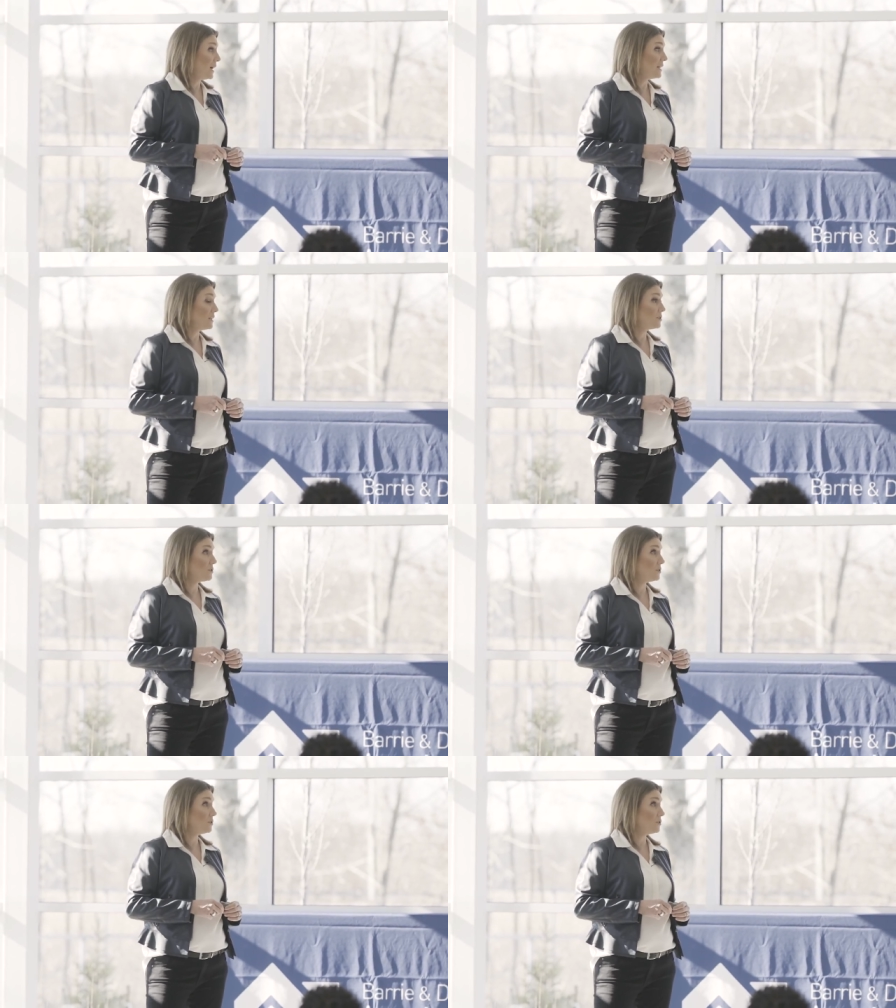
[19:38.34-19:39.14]
And then
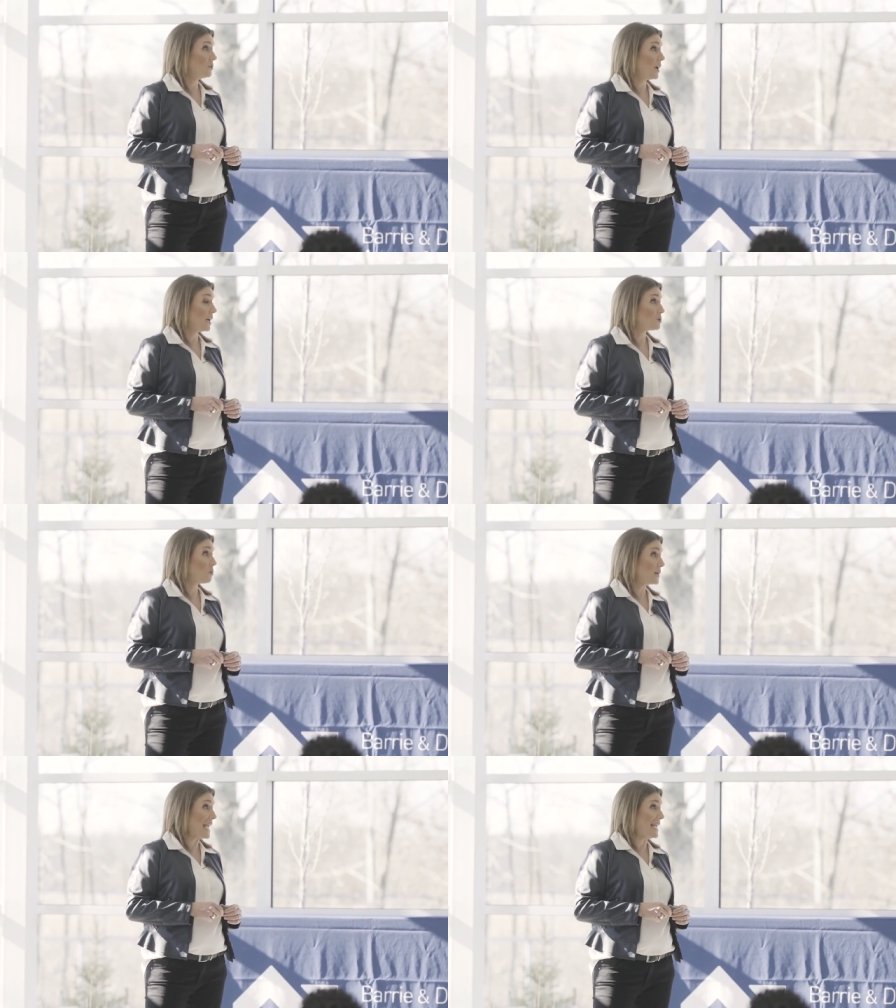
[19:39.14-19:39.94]

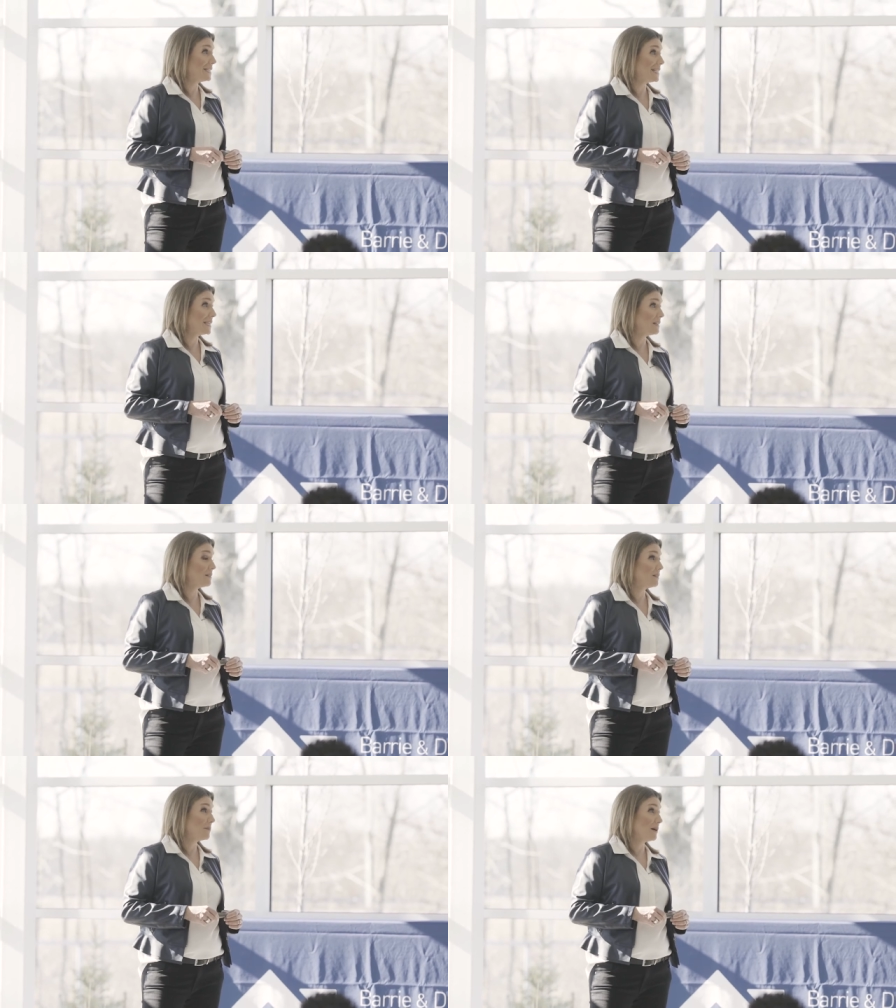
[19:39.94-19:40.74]

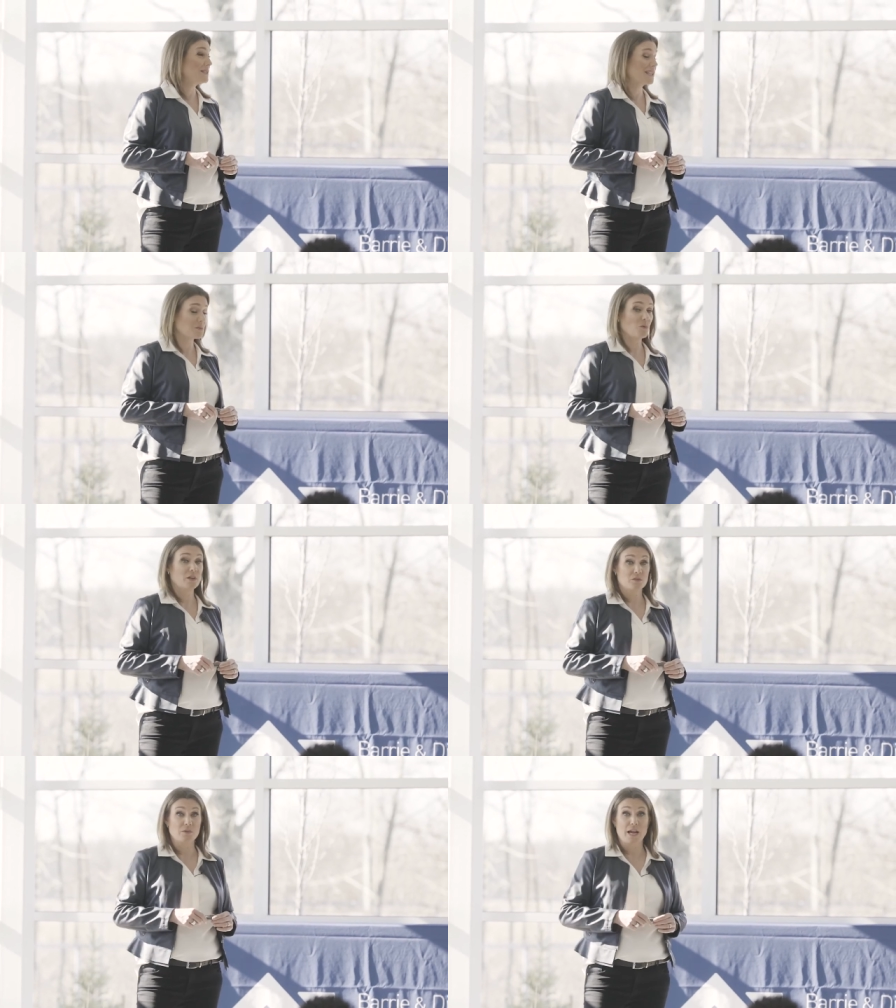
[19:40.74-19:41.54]
2018, about
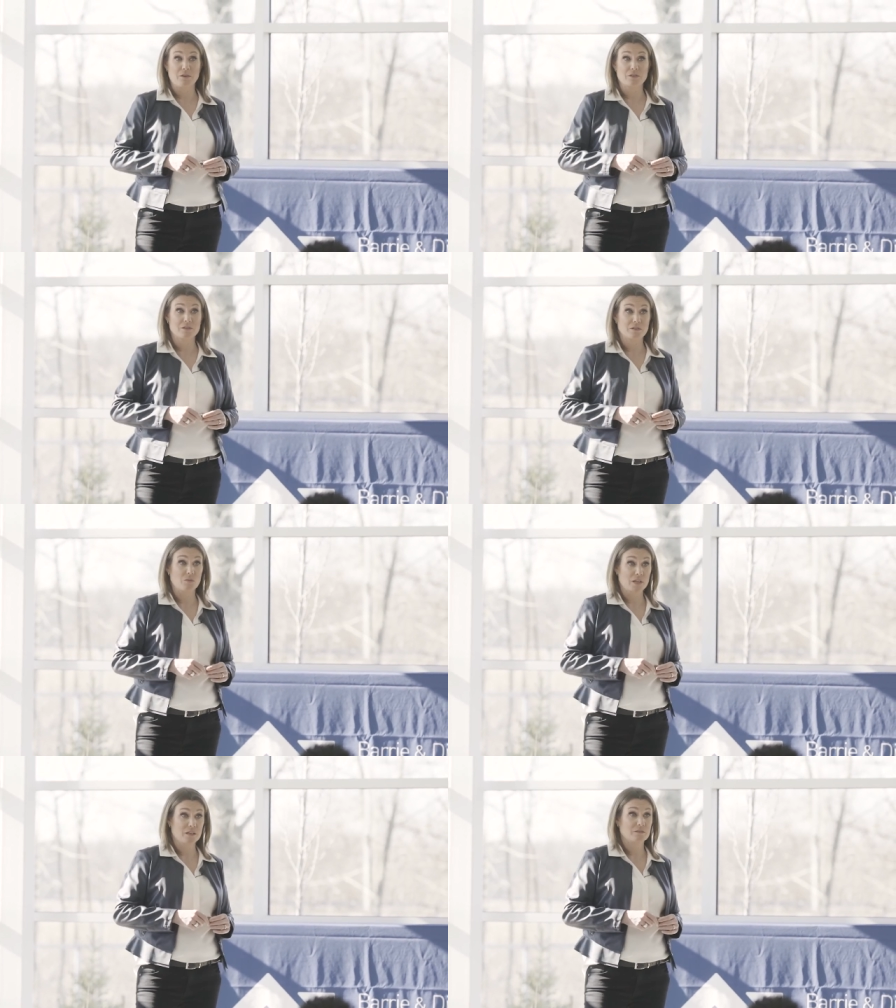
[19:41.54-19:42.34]
6.3 hours
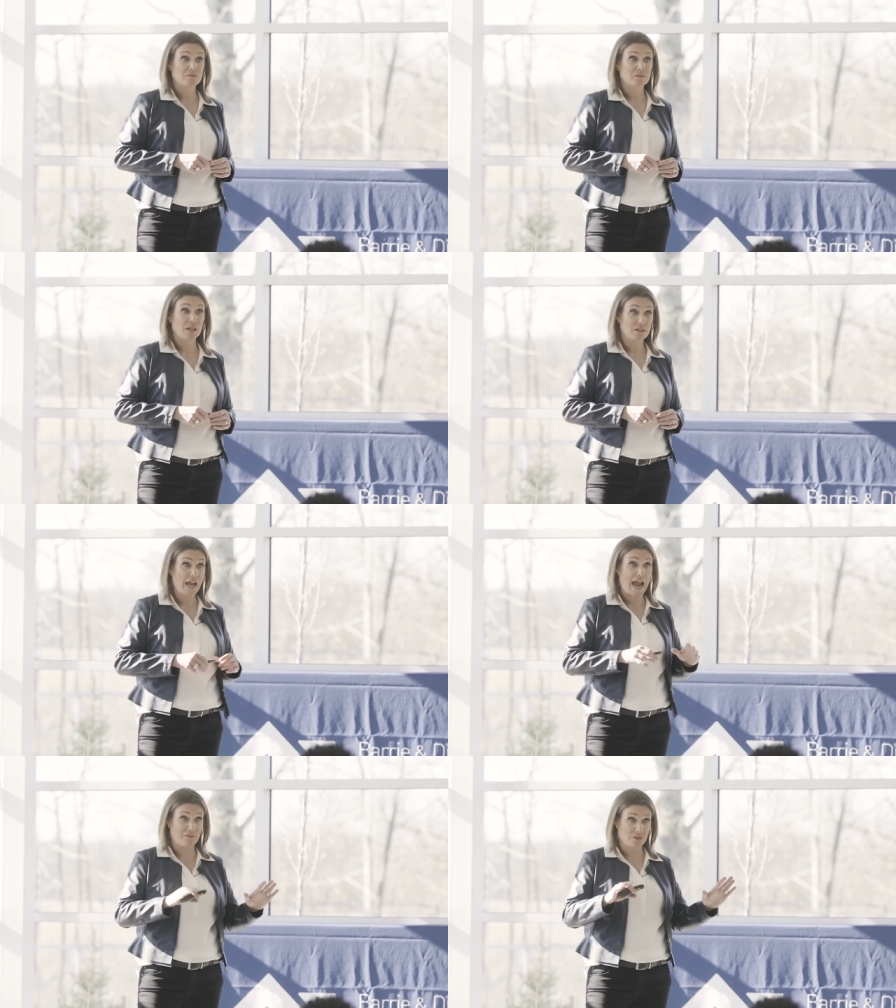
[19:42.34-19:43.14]
a week, okay?
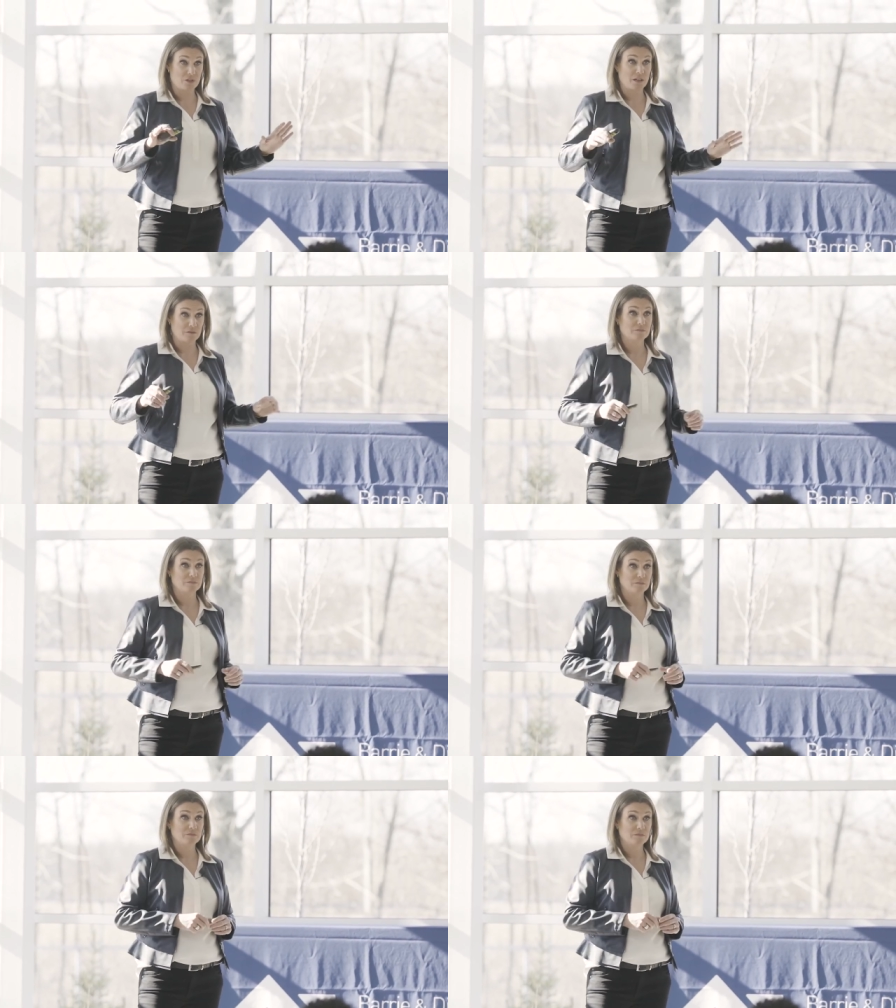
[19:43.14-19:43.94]
Averaged out,
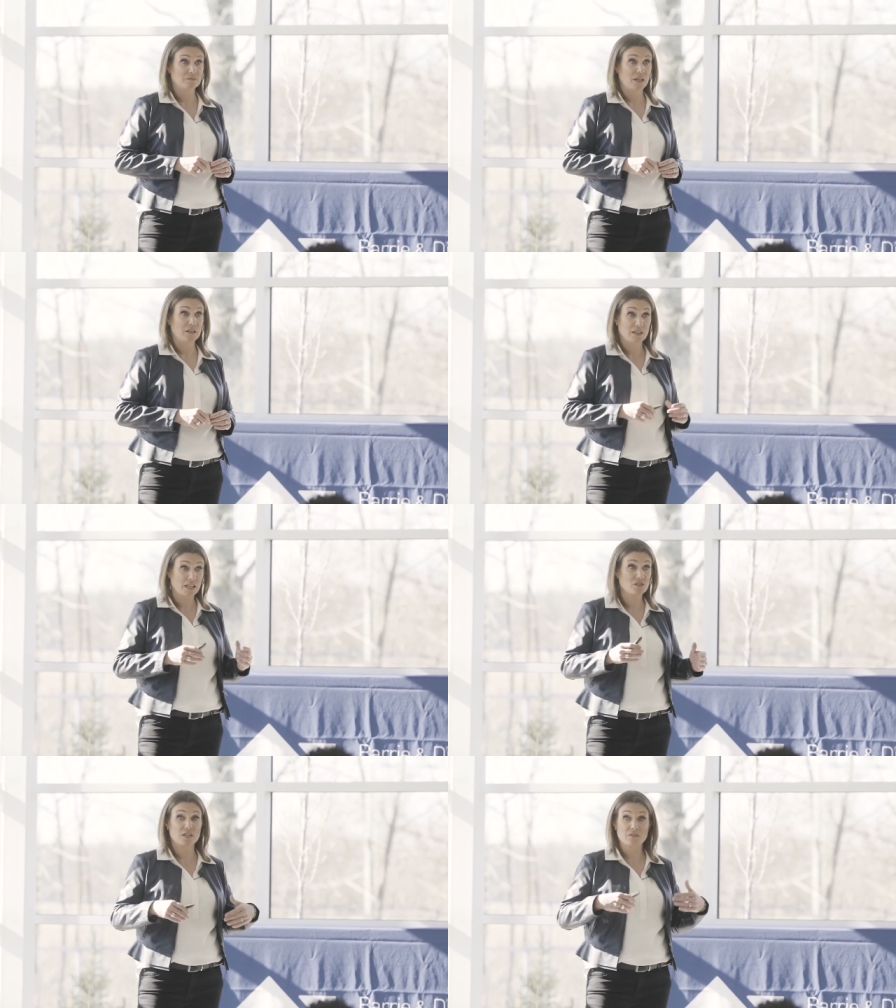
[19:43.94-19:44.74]
okay?
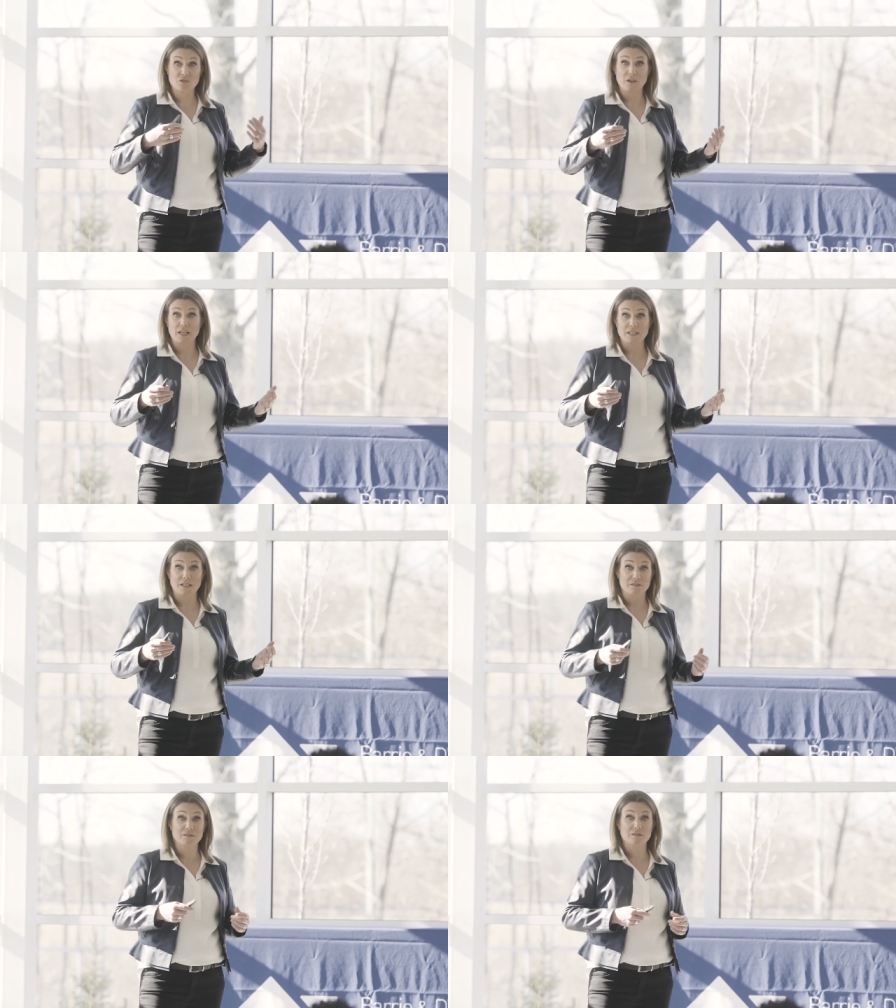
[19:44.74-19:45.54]
That just gives you an
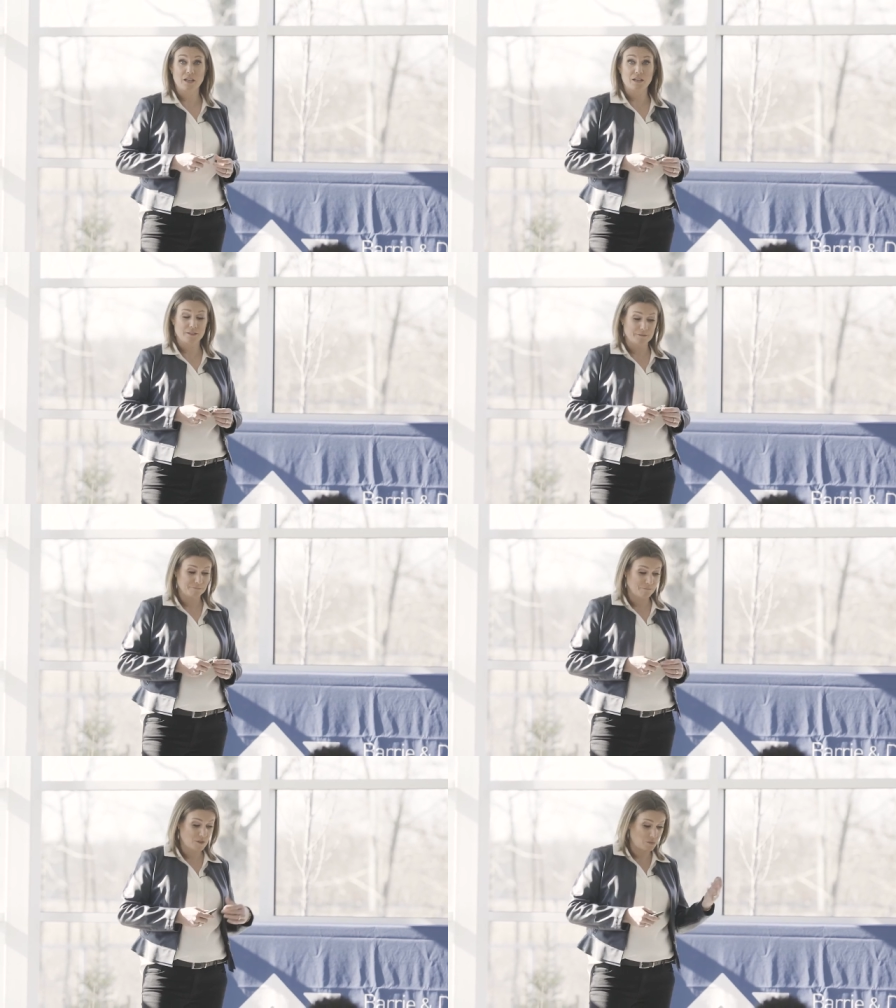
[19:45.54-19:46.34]
idea, okay?
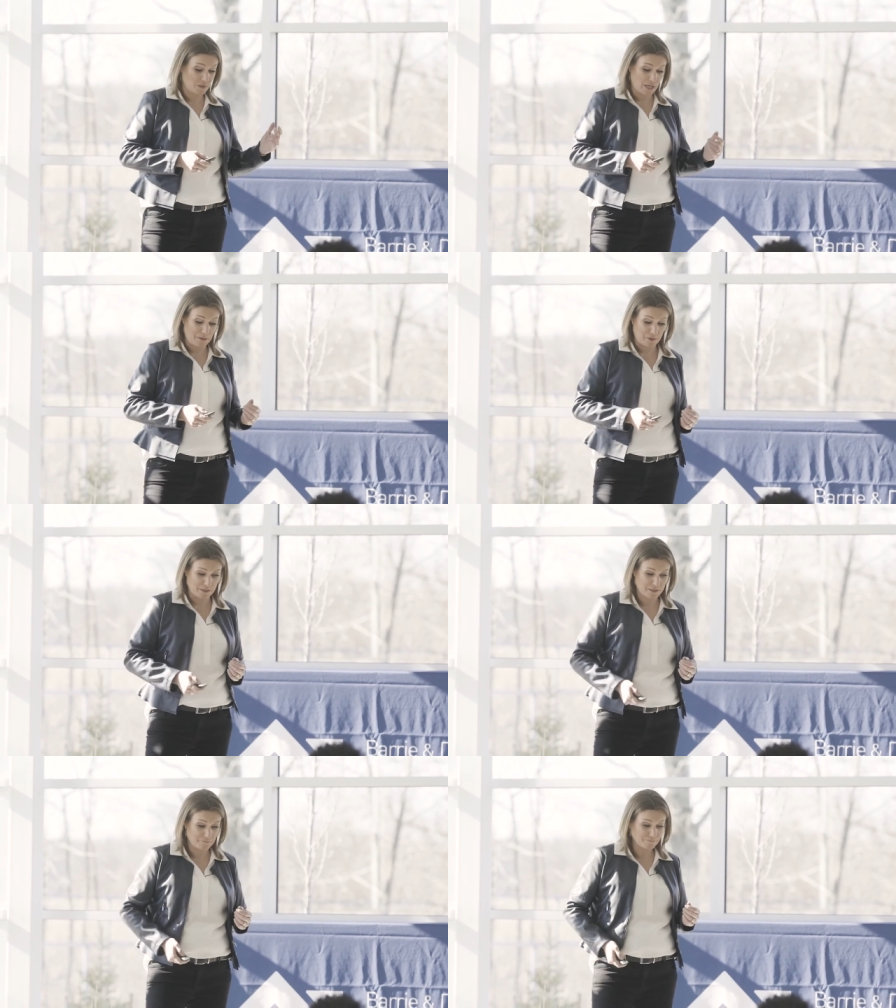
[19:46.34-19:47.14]
Just with
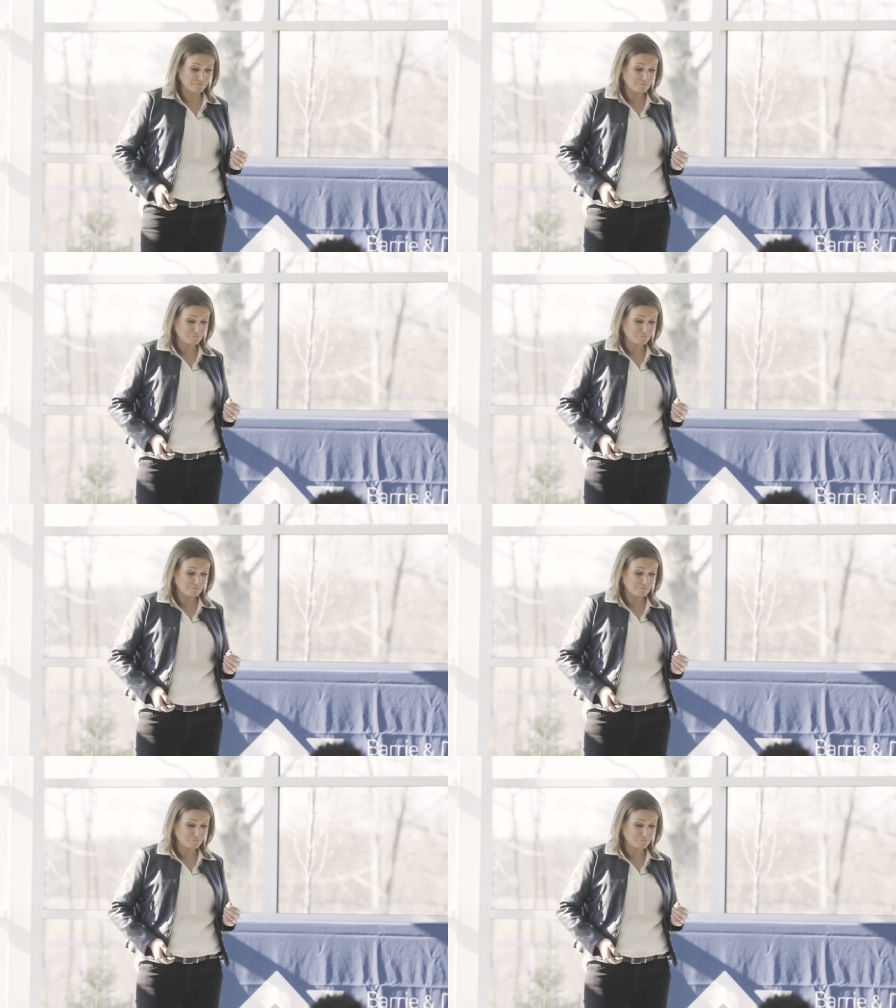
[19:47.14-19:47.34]
timelines.